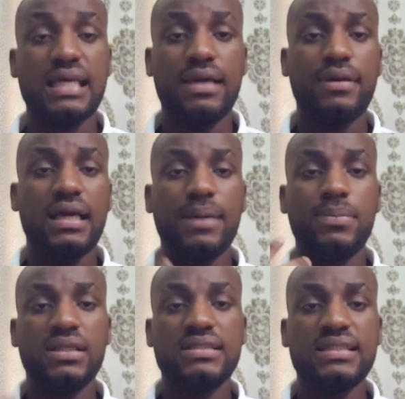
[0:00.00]
aerial
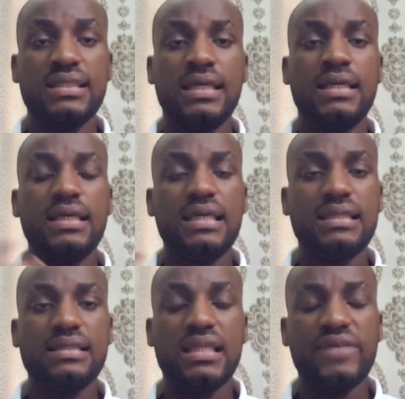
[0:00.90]
ability
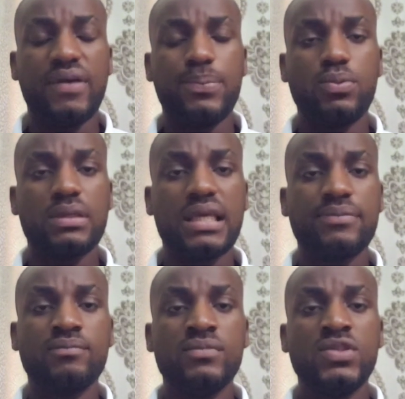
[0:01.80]
in the Liverpool
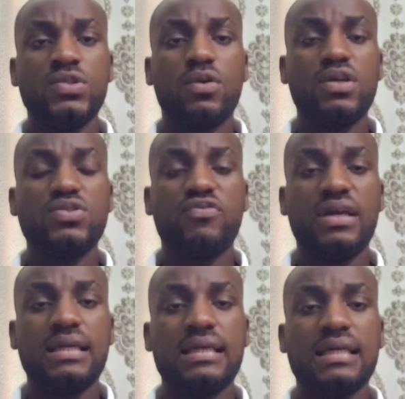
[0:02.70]
game? You're going to
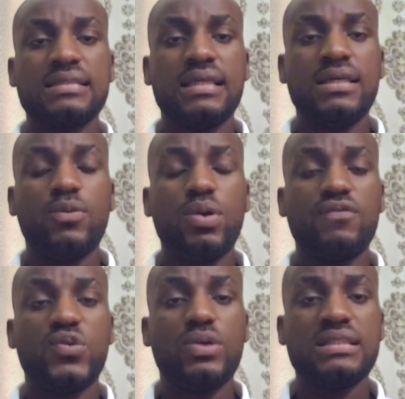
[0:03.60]
find out that one
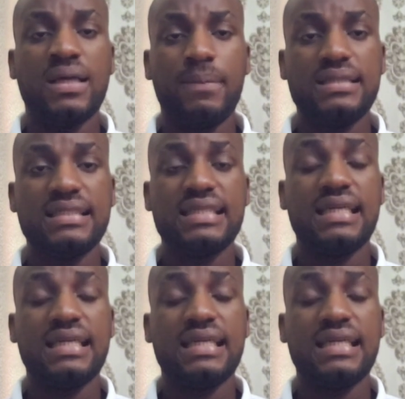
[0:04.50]
of the ways that Manchester